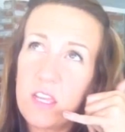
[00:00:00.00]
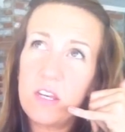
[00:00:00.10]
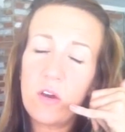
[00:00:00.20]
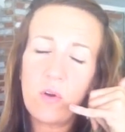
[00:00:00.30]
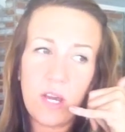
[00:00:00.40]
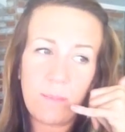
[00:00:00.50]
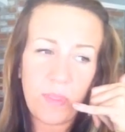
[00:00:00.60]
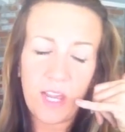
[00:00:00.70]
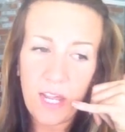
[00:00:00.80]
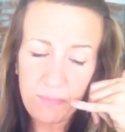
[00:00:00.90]

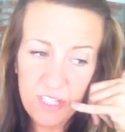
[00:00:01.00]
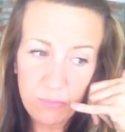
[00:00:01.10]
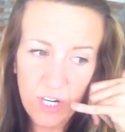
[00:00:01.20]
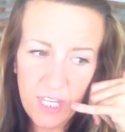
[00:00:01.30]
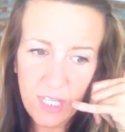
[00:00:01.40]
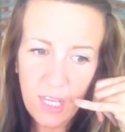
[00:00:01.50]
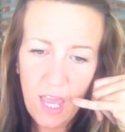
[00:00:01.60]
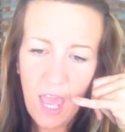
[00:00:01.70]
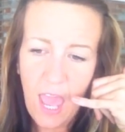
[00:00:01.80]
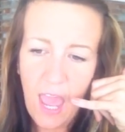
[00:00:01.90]
I got up this morning
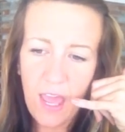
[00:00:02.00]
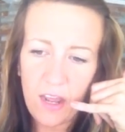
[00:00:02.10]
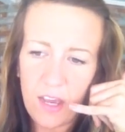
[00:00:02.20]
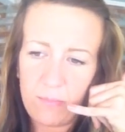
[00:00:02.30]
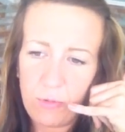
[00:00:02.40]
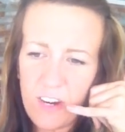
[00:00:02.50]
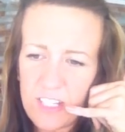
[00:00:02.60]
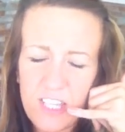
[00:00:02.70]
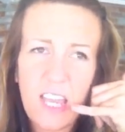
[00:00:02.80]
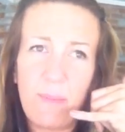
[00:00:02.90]
and the
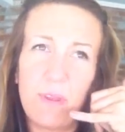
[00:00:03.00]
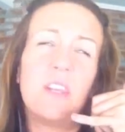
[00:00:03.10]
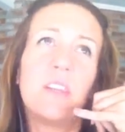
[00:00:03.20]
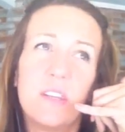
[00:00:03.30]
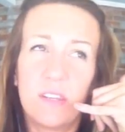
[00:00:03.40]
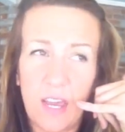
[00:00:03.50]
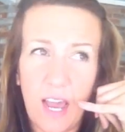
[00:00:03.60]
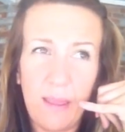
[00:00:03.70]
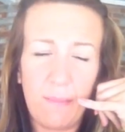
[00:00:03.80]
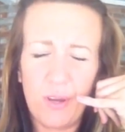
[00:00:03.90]
weirdest thing happened.
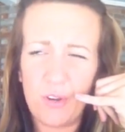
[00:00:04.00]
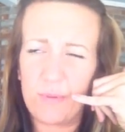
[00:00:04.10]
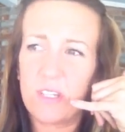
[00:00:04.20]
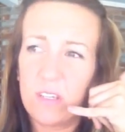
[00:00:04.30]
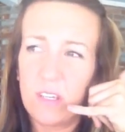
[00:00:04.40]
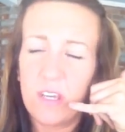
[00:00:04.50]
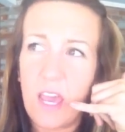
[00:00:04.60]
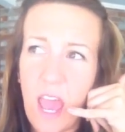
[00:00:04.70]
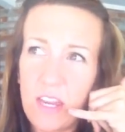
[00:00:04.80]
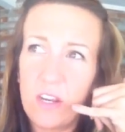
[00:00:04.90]
I pooped.
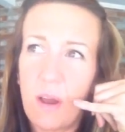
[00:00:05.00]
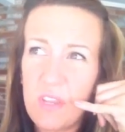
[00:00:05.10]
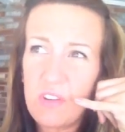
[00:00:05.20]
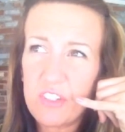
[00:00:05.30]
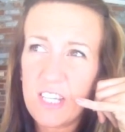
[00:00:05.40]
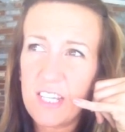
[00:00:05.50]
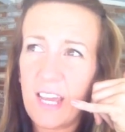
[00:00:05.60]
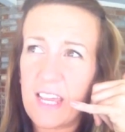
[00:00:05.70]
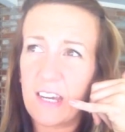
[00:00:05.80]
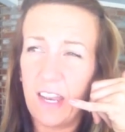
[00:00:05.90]
And, I'm usually
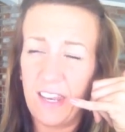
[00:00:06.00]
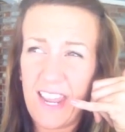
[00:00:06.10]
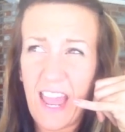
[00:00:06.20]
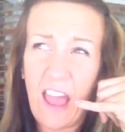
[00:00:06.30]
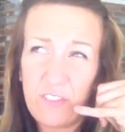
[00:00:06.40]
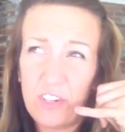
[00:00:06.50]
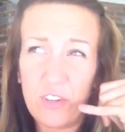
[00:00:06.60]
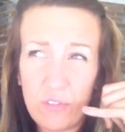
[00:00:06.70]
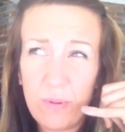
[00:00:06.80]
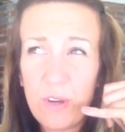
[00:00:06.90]
like a late
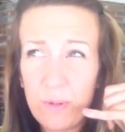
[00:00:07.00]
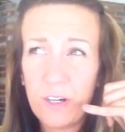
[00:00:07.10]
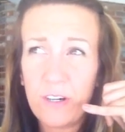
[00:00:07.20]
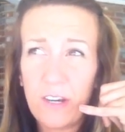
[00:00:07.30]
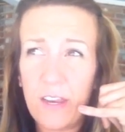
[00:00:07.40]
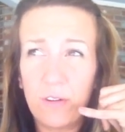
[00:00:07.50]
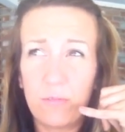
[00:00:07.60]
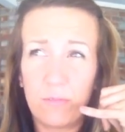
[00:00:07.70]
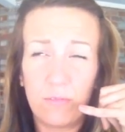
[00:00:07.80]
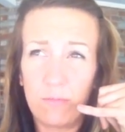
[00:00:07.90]
afternoon pooper. I don't
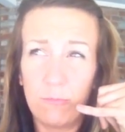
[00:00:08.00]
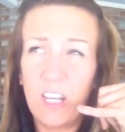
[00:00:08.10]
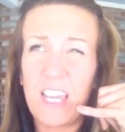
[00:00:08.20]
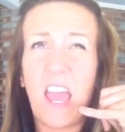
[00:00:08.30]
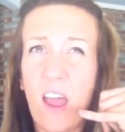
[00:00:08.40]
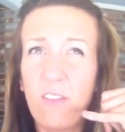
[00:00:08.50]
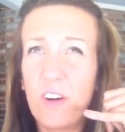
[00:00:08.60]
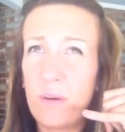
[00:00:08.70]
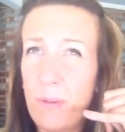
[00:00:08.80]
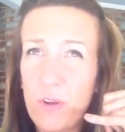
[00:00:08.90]
really
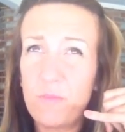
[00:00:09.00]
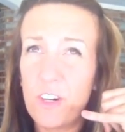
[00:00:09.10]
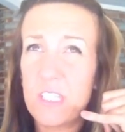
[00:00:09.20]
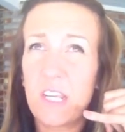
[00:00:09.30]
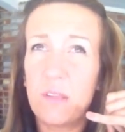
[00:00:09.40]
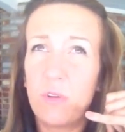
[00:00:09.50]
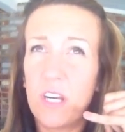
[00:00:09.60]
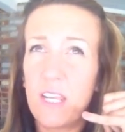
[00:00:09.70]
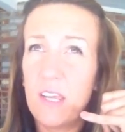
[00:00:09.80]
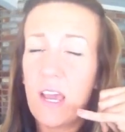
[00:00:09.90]
ever poop first thing in the
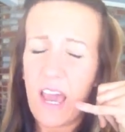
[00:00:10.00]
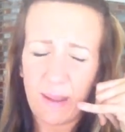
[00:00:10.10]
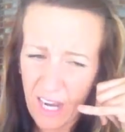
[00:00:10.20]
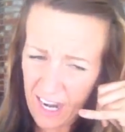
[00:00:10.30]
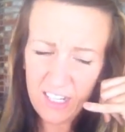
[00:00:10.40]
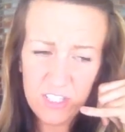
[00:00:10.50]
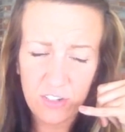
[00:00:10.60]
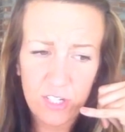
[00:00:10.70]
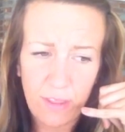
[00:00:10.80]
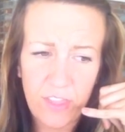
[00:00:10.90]
morning. And I'm kind of
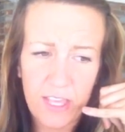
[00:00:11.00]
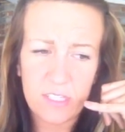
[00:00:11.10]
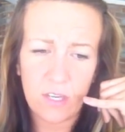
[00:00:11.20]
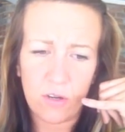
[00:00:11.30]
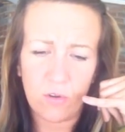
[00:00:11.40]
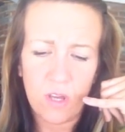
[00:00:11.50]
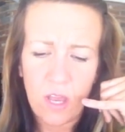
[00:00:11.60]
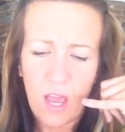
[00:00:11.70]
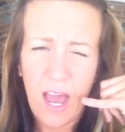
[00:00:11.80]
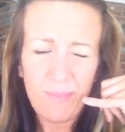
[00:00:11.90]
concerned about that. So I'm not
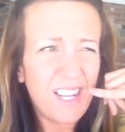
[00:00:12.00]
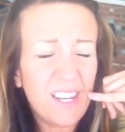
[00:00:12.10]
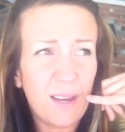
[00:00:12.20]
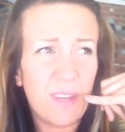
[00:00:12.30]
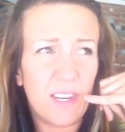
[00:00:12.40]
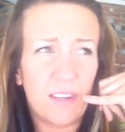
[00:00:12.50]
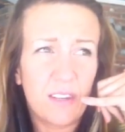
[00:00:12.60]
going to come in.